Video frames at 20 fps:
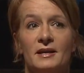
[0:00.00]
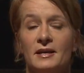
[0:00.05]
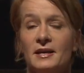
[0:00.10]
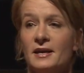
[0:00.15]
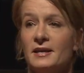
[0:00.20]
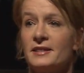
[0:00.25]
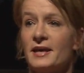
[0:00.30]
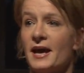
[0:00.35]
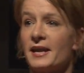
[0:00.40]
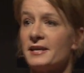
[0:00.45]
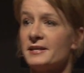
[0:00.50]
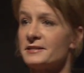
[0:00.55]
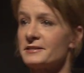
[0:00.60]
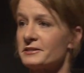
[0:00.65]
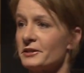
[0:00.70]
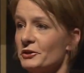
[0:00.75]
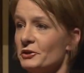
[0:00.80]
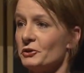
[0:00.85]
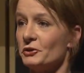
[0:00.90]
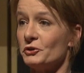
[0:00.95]
That is
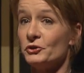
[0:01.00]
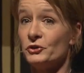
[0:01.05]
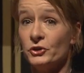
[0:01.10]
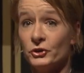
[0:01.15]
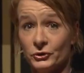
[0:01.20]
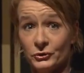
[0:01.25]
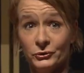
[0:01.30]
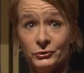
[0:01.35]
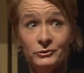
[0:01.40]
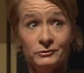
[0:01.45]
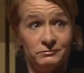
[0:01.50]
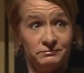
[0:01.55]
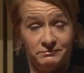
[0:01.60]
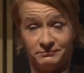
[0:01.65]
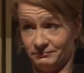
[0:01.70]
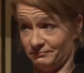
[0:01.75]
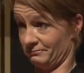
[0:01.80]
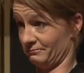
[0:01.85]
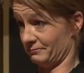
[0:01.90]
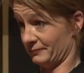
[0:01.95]
that you,
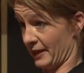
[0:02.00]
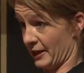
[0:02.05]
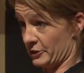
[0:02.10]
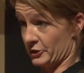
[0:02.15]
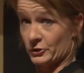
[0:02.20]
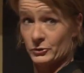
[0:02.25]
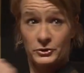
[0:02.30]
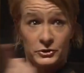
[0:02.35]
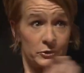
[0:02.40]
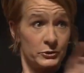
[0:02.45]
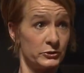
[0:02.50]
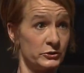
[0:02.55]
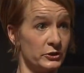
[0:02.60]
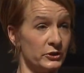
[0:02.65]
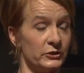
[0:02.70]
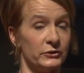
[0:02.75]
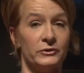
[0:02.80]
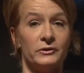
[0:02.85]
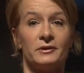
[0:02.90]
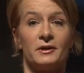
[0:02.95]
and you and you and
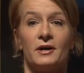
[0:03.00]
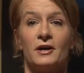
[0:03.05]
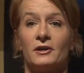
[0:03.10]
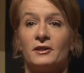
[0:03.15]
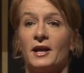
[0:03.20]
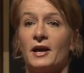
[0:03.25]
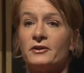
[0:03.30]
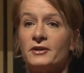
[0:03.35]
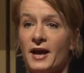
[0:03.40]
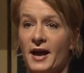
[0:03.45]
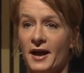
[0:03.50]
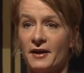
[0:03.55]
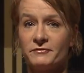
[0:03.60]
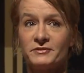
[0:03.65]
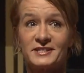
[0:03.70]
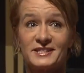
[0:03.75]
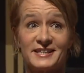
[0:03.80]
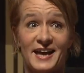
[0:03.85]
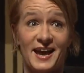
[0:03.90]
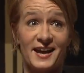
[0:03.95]
you, are allowed to have
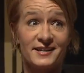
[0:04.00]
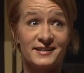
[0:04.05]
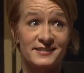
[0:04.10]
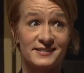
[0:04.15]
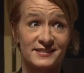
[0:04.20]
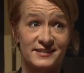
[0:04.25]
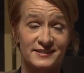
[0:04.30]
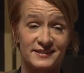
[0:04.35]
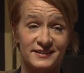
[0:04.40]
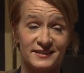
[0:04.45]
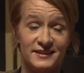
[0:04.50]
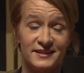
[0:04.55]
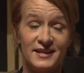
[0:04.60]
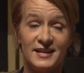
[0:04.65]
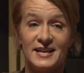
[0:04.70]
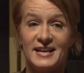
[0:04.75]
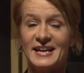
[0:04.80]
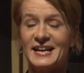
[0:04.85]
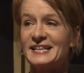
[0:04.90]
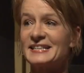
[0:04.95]
sex
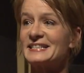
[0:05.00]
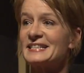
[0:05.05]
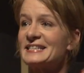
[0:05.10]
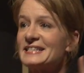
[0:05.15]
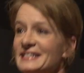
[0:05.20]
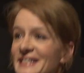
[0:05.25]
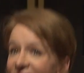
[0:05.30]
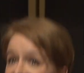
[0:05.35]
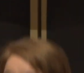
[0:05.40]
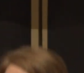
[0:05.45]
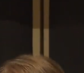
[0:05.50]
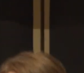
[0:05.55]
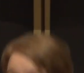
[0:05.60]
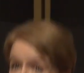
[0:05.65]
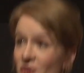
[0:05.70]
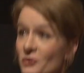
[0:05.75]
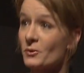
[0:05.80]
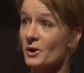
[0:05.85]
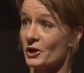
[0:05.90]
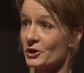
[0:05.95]
exactly
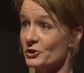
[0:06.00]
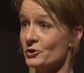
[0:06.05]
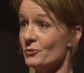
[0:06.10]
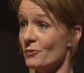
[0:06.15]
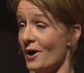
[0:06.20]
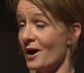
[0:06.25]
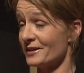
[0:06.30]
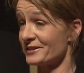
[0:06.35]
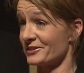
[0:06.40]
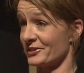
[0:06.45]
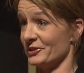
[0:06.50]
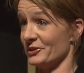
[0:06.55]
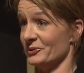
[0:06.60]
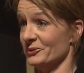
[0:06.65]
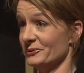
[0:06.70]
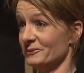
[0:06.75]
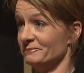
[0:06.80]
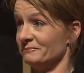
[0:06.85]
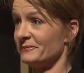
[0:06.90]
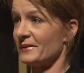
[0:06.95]
the way you want to,
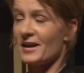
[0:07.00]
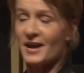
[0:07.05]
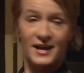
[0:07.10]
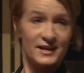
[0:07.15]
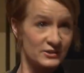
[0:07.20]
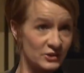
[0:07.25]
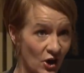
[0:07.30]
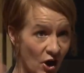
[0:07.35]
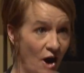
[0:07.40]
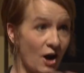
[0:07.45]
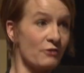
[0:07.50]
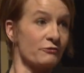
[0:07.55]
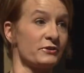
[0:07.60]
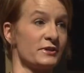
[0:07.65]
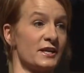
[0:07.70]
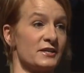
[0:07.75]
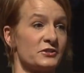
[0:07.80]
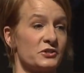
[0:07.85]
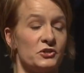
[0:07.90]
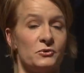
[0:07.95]
as often
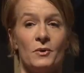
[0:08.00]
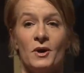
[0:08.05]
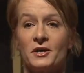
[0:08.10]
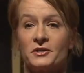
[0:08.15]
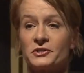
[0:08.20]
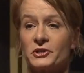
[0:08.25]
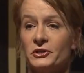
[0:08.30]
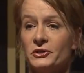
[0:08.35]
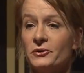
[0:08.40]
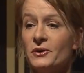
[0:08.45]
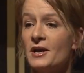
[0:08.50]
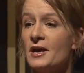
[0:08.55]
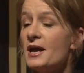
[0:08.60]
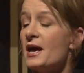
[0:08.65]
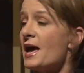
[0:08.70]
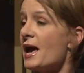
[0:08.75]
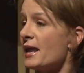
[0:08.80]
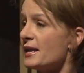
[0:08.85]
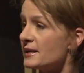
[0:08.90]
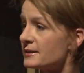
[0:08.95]
as you want to,
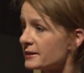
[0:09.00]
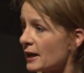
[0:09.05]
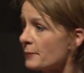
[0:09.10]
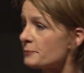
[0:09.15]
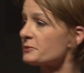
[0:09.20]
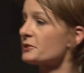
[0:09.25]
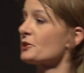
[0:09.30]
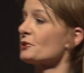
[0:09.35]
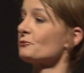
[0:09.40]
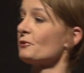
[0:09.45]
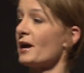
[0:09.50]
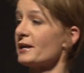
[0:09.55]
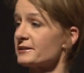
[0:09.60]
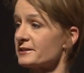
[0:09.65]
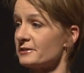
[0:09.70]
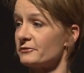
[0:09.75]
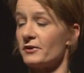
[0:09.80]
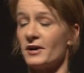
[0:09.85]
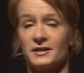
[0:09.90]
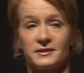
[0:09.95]
and it's up to the rest
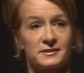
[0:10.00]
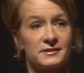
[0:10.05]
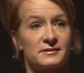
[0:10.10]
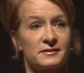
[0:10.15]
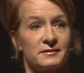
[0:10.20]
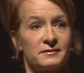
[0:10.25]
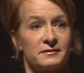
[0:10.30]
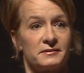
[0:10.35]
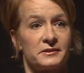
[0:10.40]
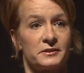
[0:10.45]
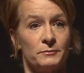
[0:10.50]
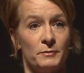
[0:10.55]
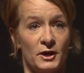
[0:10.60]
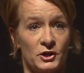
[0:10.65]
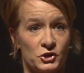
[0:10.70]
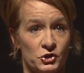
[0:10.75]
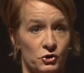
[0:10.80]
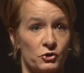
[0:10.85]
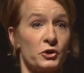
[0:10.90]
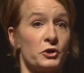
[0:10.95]
of us to make
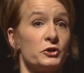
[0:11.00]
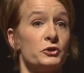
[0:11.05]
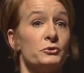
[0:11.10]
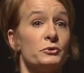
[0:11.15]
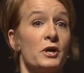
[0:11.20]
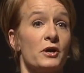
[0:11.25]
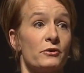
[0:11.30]
sure that you know